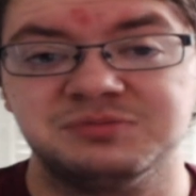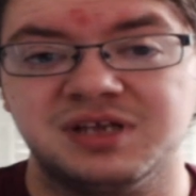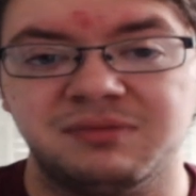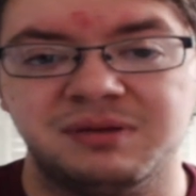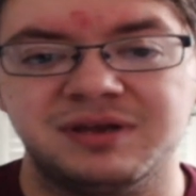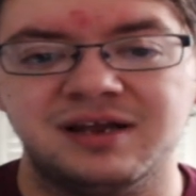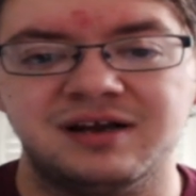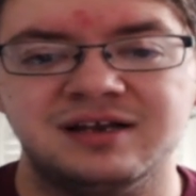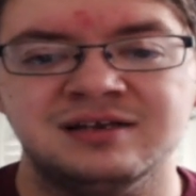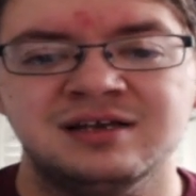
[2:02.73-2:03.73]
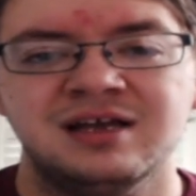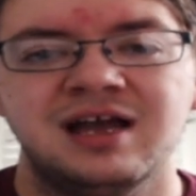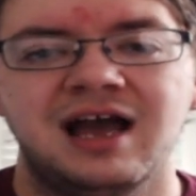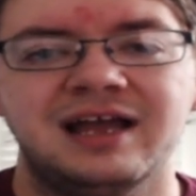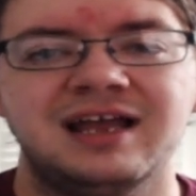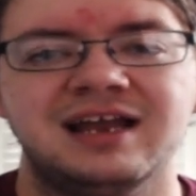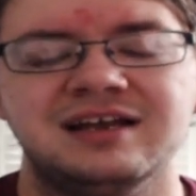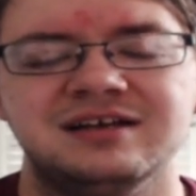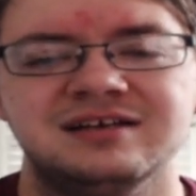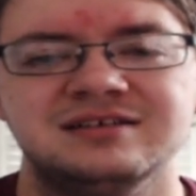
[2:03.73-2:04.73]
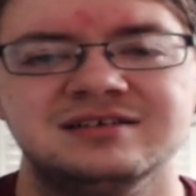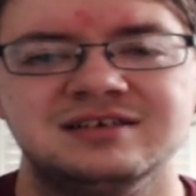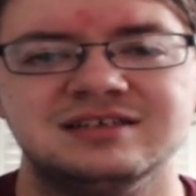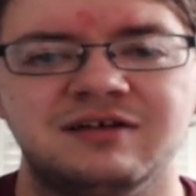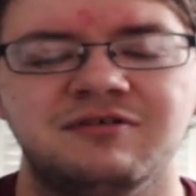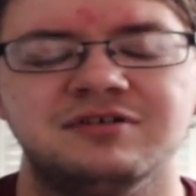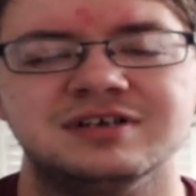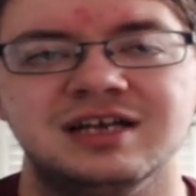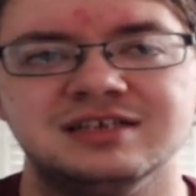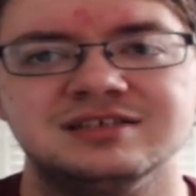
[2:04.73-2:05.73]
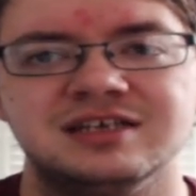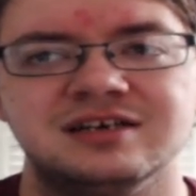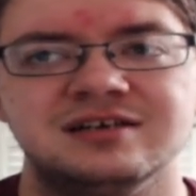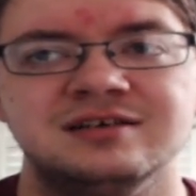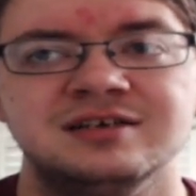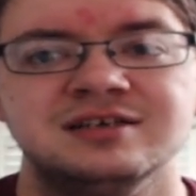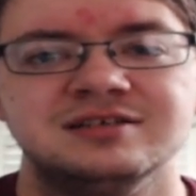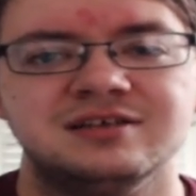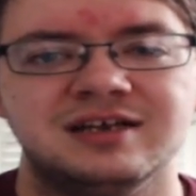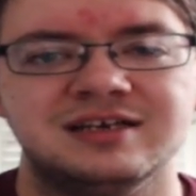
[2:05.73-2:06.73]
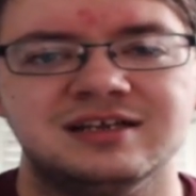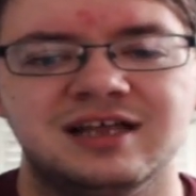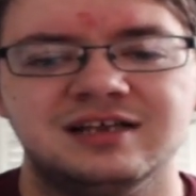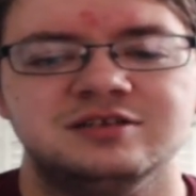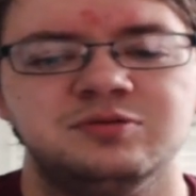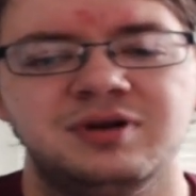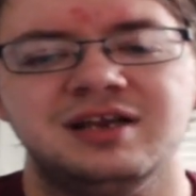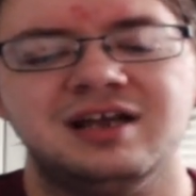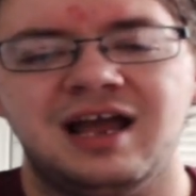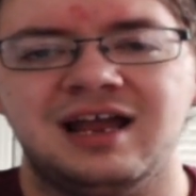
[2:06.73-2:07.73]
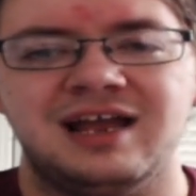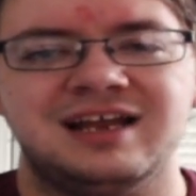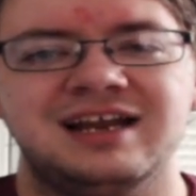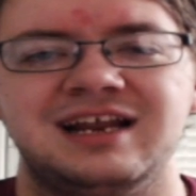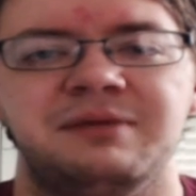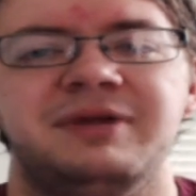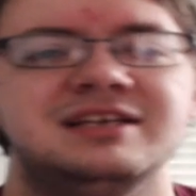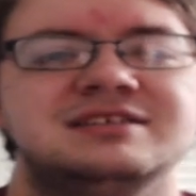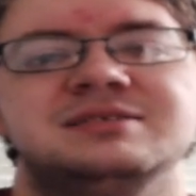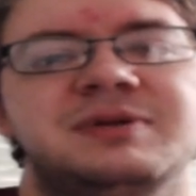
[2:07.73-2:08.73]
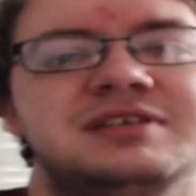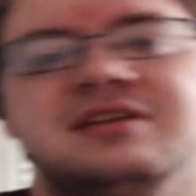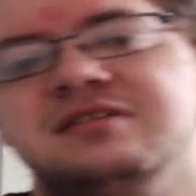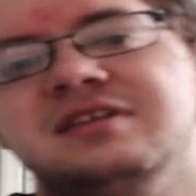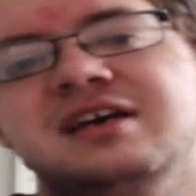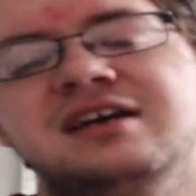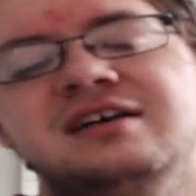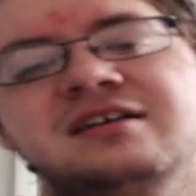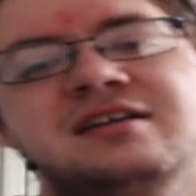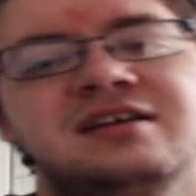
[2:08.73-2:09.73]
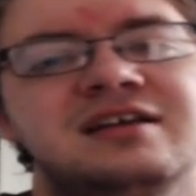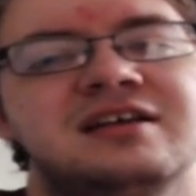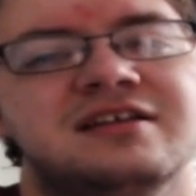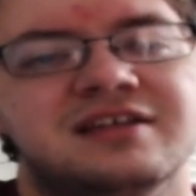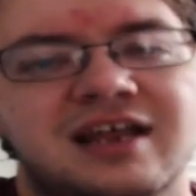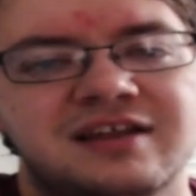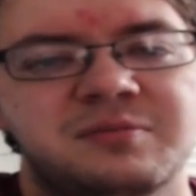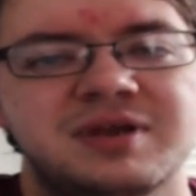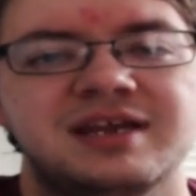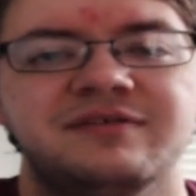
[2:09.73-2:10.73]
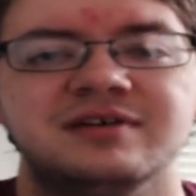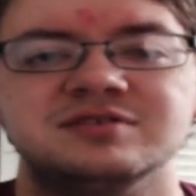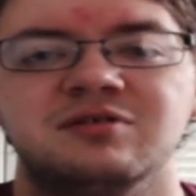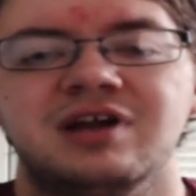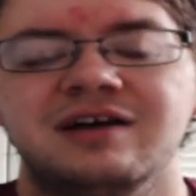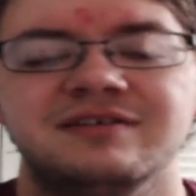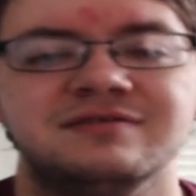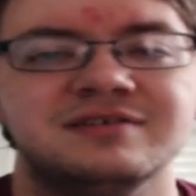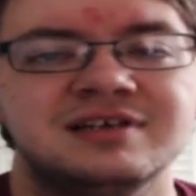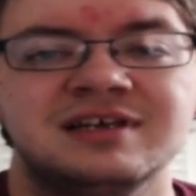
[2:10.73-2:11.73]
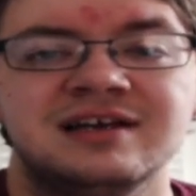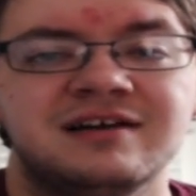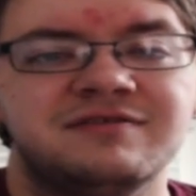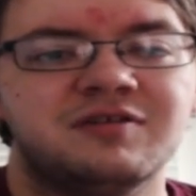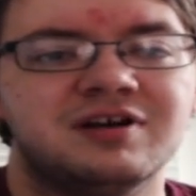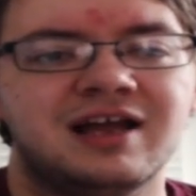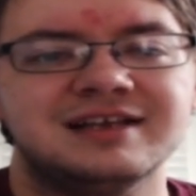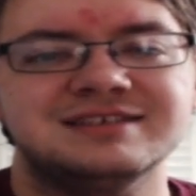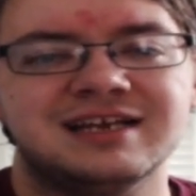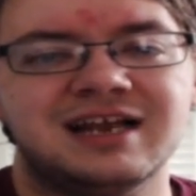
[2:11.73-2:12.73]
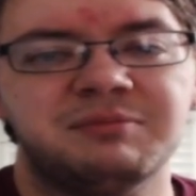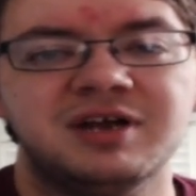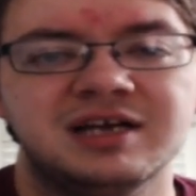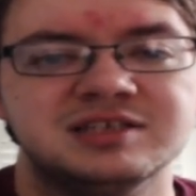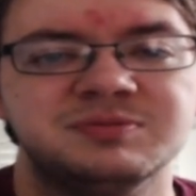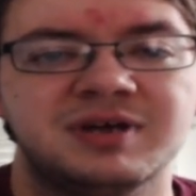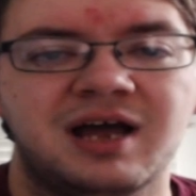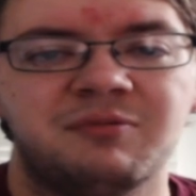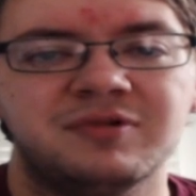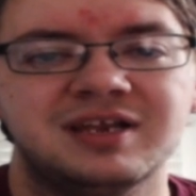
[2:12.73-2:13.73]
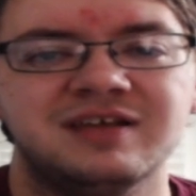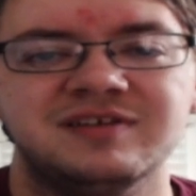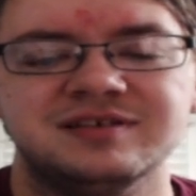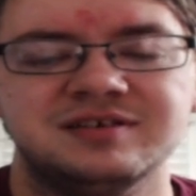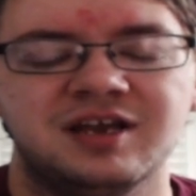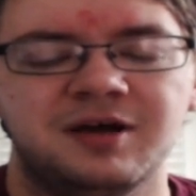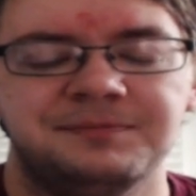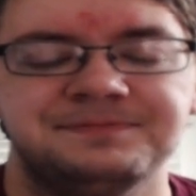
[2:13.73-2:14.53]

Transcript: I might be carrying. I kind of, because I rolled a gunslinger, so I need to like tweak. I, I kind of got a basis based on the kind of the P D F I was going off of for like setting up guns, but I want to give it, you know,